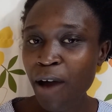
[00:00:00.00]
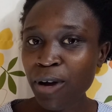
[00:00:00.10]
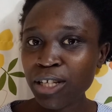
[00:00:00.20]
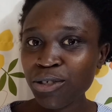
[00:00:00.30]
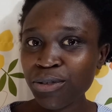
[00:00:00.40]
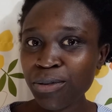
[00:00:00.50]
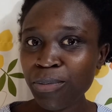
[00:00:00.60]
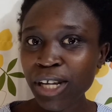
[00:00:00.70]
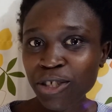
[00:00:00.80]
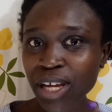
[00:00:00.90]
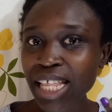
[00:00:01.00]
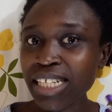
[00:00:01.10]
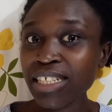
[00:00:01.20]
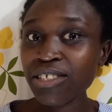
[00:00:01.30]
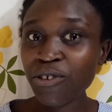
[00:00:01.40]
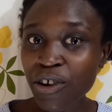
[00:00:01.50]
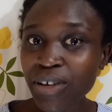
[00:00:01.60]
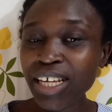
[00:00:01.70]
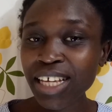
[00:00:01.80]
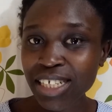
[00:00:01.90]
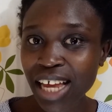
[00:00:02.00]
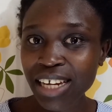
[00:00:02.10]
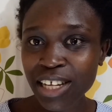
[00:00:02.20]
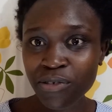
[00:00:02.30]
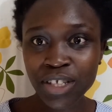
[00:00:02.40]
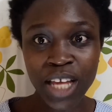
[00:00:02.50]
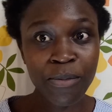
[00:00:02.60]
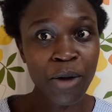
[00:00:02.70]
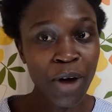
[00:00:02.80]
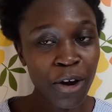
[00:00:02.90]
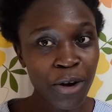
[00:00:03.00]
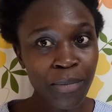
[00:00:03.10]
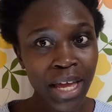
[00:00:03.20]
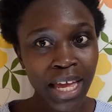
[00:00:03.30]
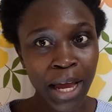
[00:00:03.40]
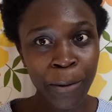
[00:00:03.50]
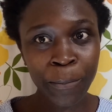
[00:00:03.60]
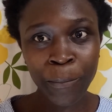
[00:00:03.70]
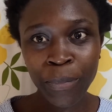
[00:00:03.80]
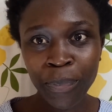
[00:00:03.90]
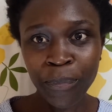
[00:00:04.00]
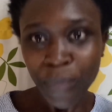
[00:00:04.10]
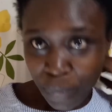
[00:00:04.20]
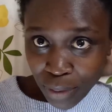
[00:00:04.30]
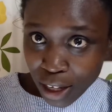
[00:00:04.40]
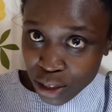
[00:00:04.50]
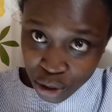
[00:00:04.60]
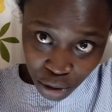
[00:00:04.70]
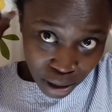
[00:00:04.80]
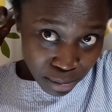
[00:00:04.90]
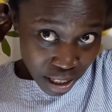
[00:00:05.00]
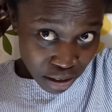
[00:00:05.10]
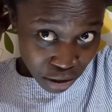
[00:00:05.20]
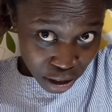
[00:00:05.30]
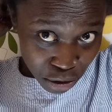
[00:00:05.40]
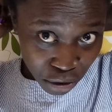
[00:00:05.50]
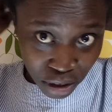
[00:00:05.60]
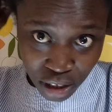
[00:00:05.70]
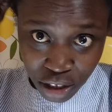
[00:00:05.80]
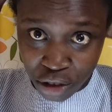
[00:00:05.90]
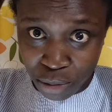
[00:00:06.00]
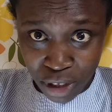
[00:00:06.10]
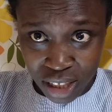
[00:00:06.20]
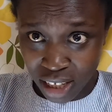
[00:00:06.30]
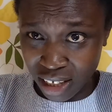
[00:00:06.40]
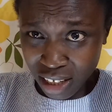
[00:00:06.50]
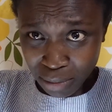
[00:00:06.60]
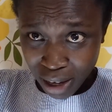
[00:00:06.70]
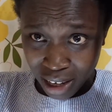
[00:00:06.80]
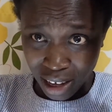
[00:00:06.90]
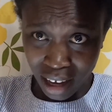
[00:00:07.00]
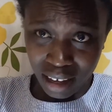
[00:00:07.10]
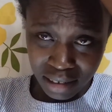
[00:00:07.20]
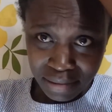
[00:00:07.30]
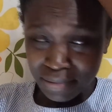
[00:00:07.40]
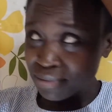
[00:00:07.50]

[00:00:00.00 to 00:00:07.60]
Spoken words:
I want to make sure that it's growing each and every time I work on my hair. So I'm just going to continue moistening my hair.